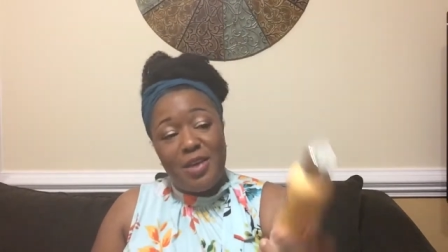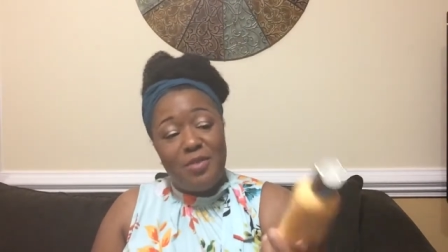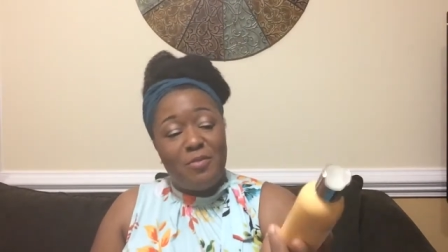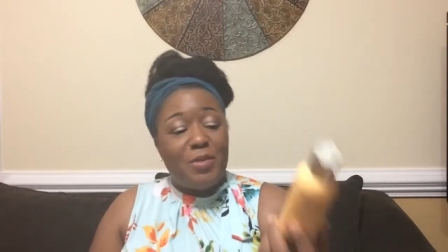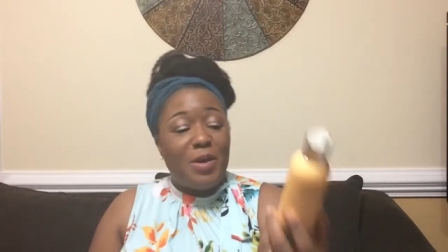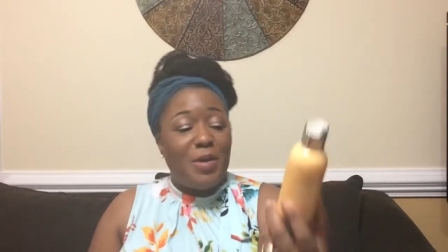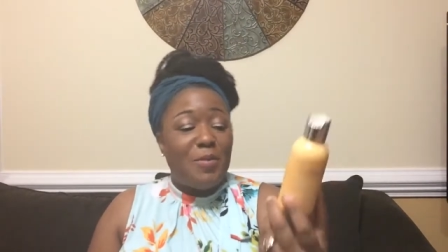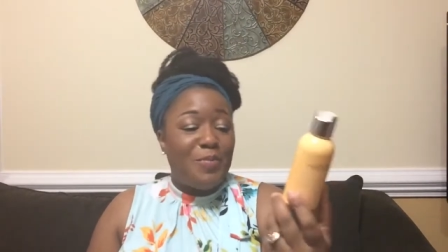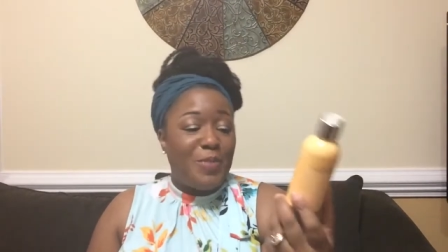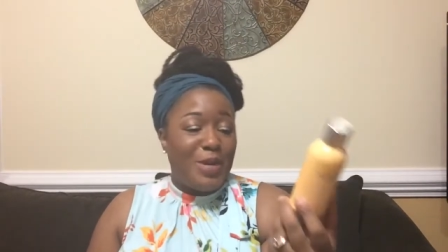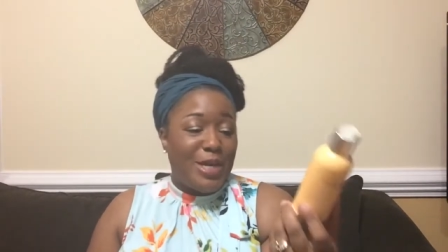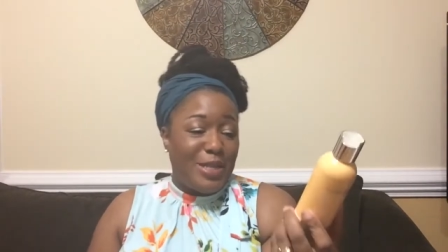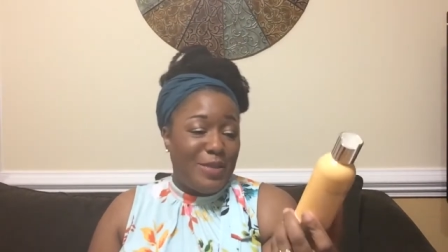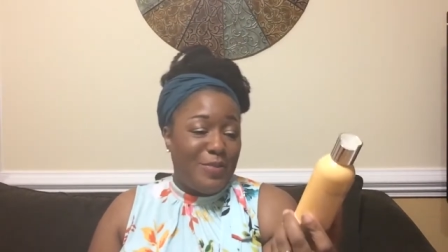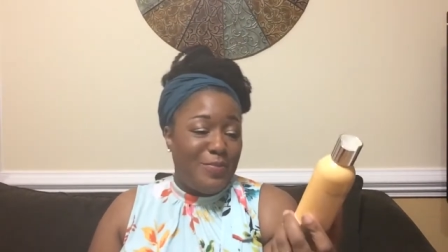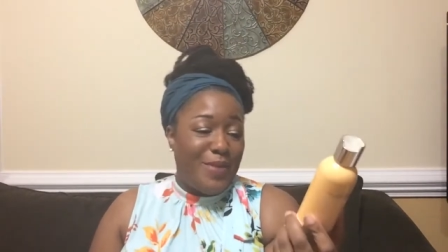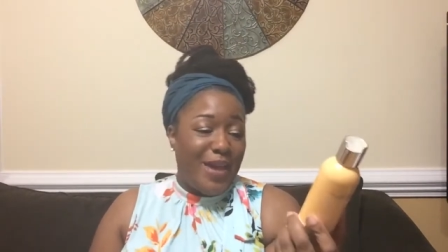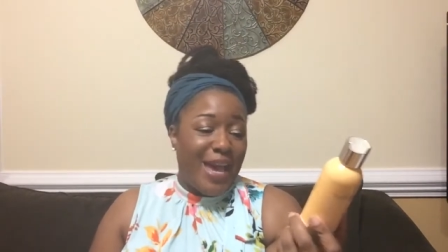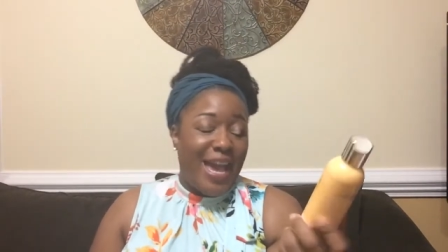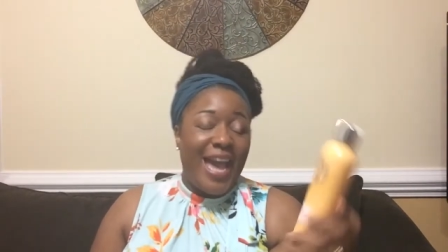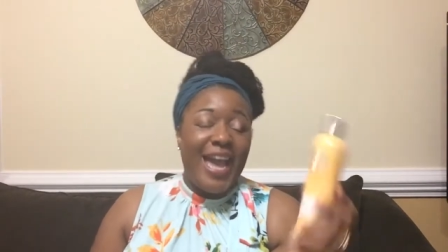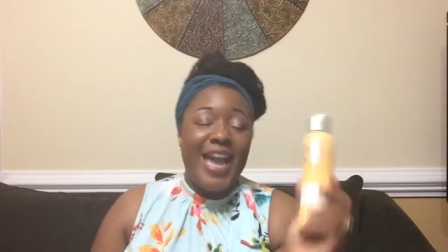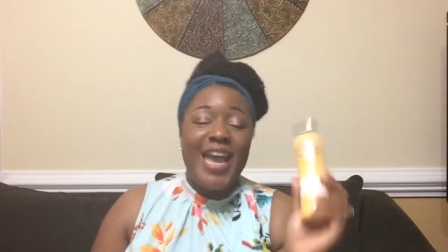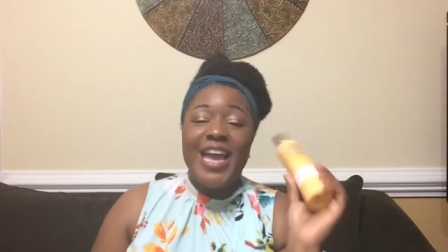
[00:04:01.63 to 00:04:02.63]
get my money
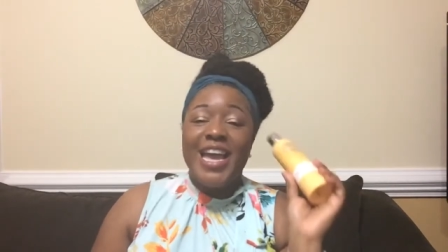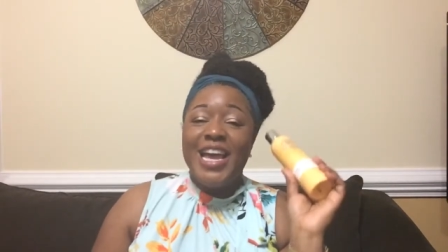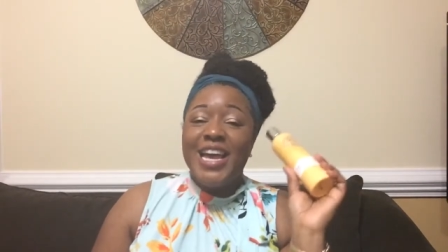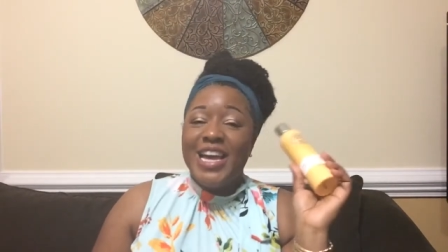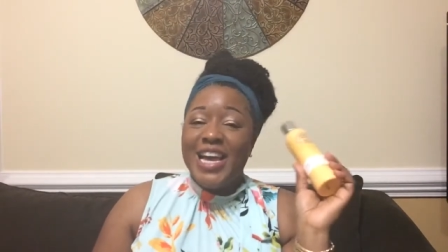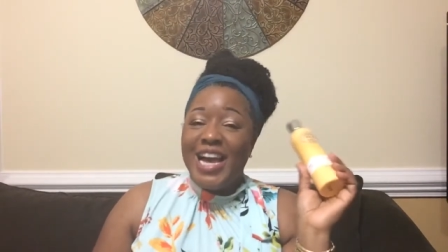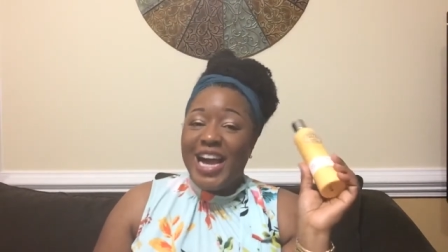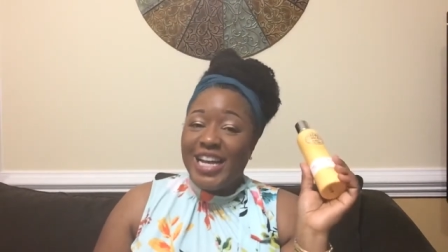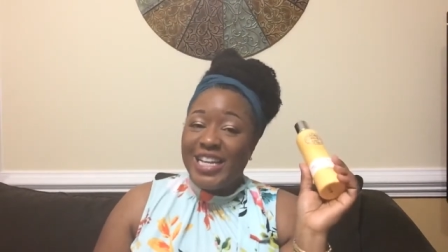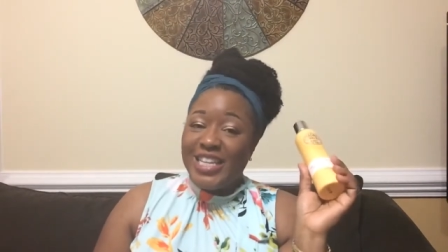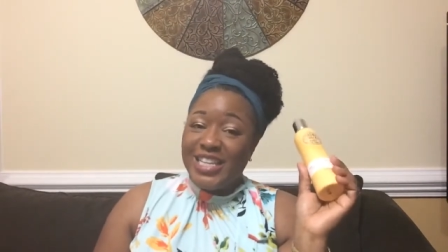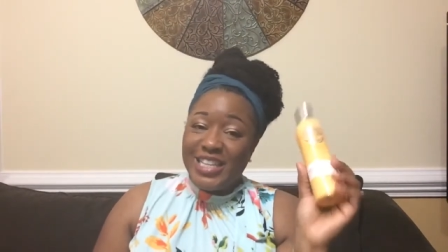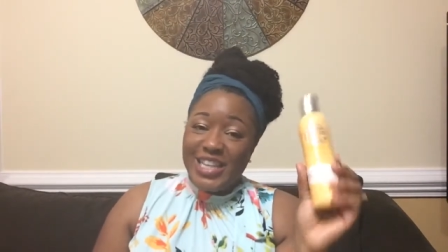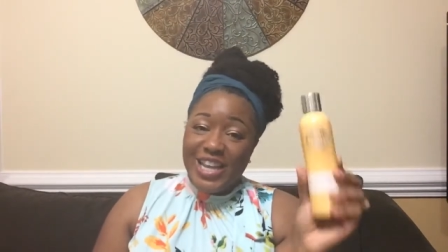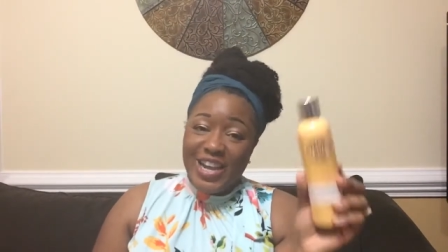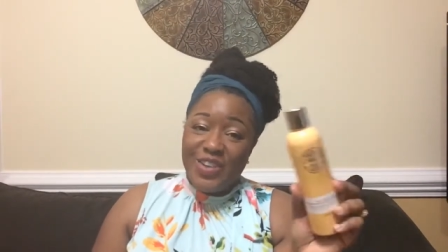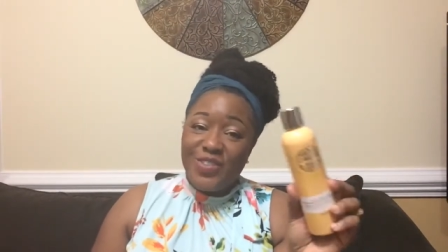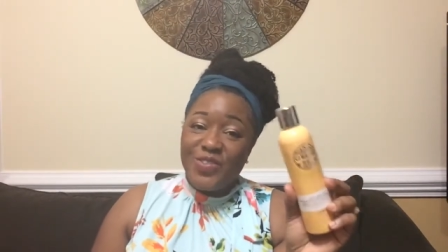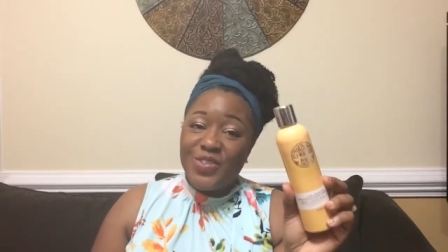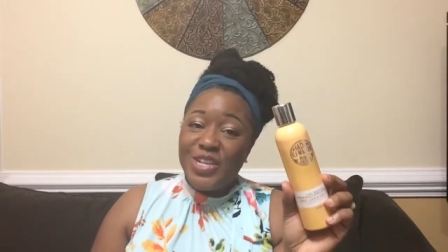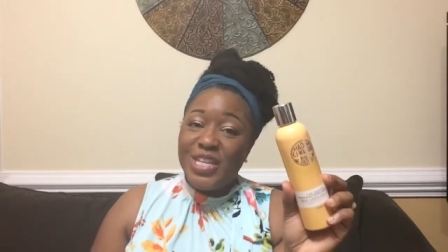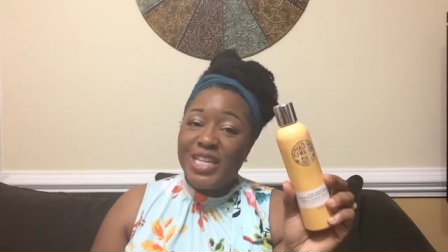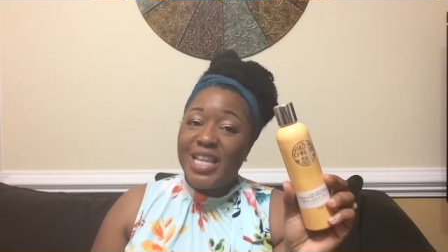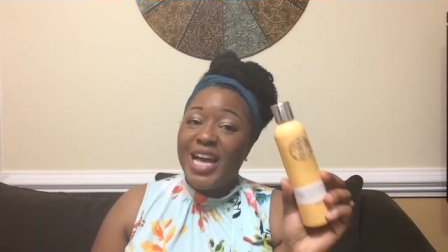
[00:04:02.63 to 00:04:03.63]
back. I did
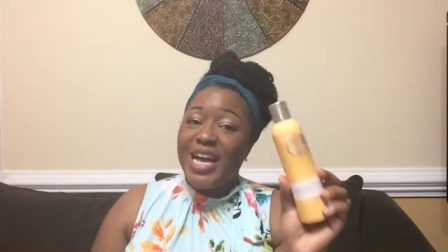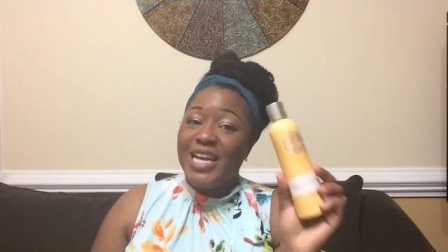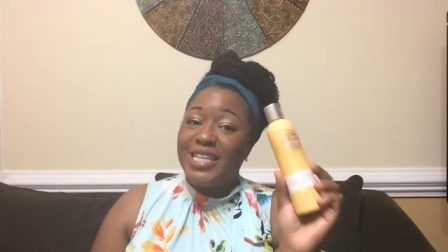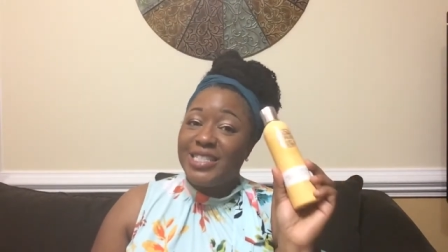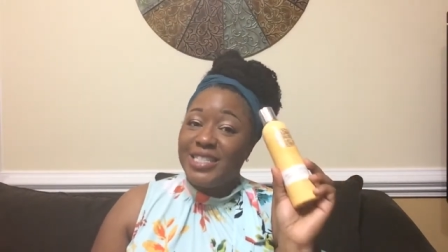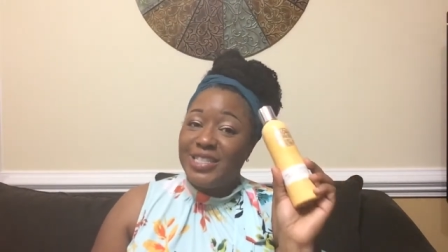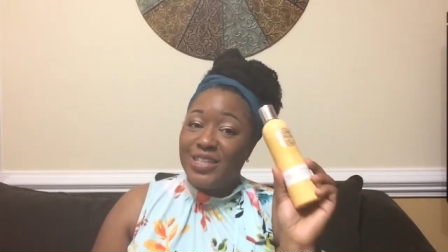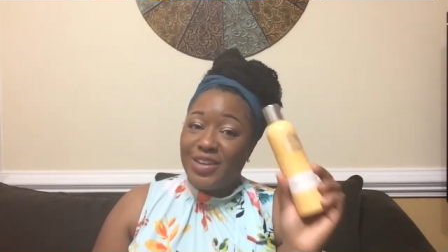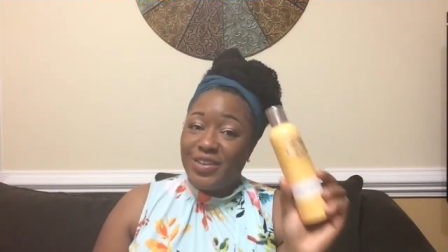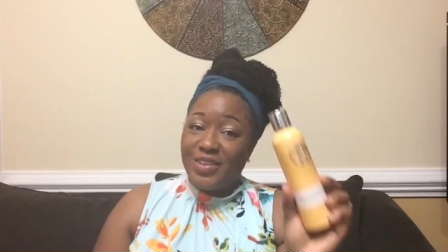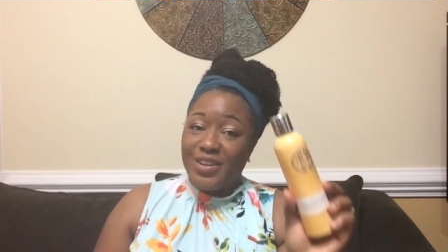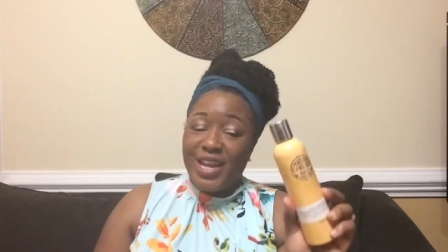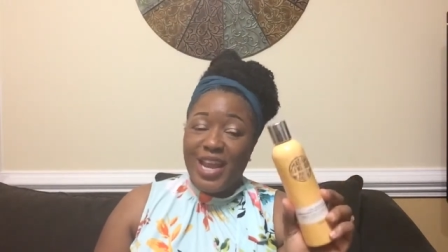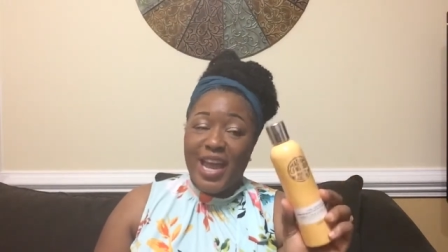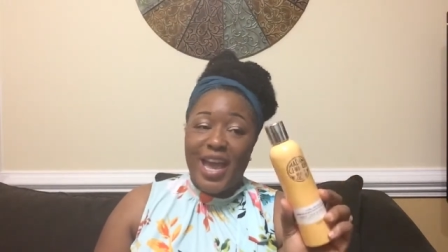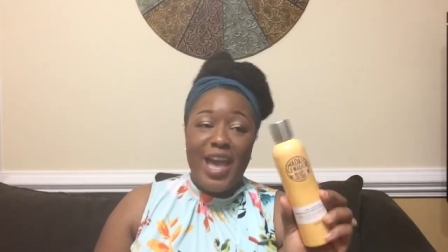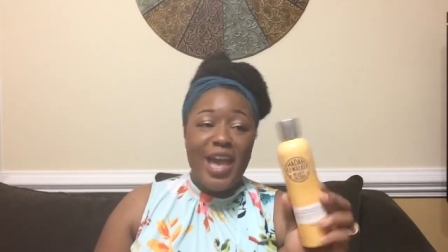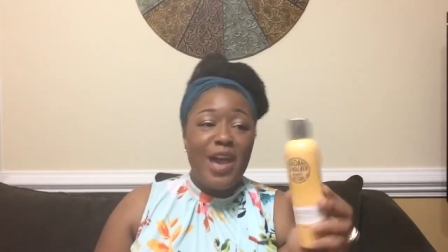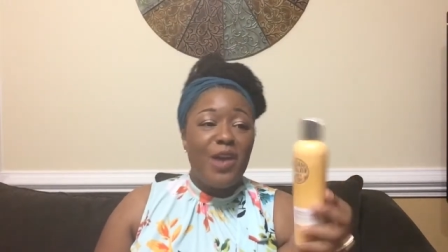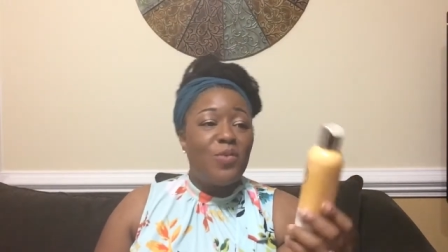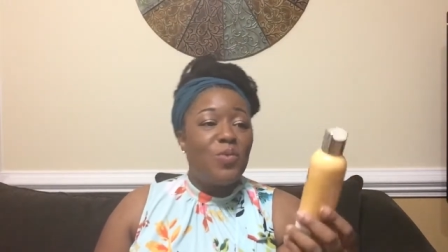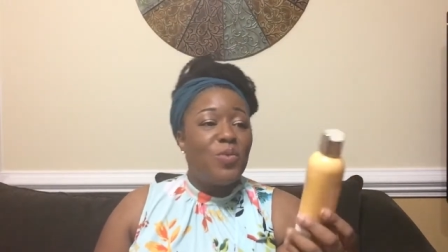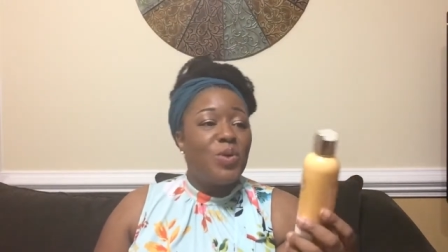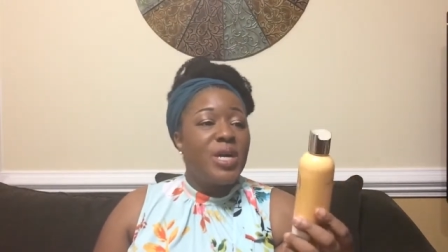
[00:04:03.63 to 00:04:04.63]
not realize I already
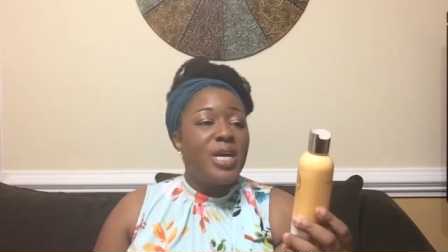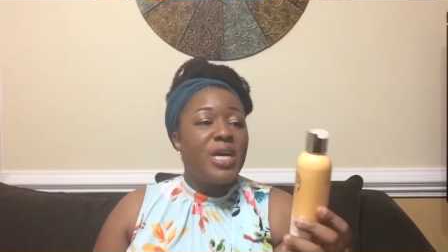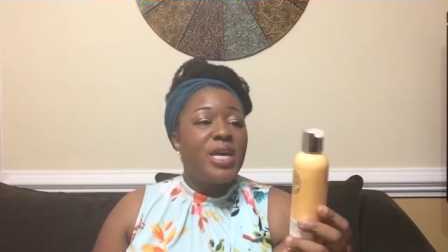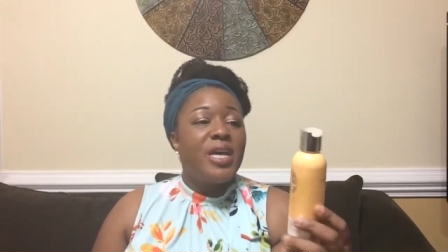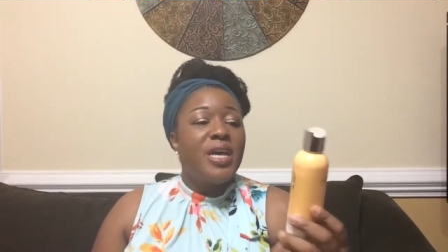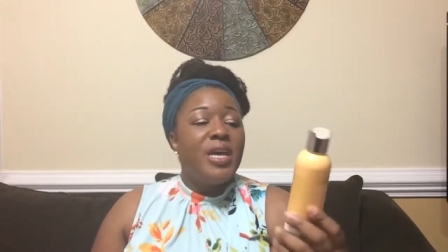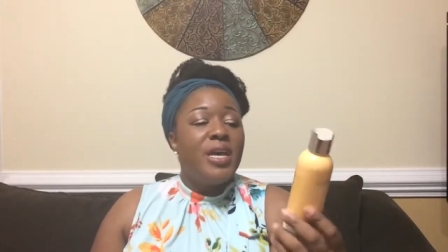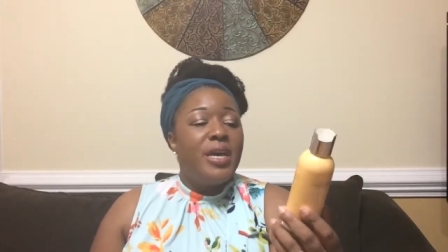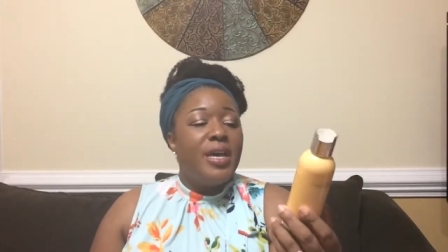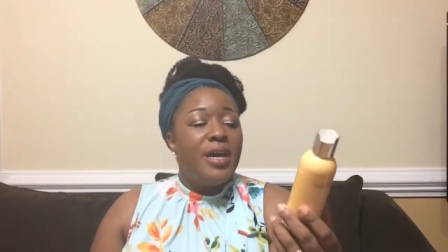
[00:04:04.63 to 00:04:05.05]
had one.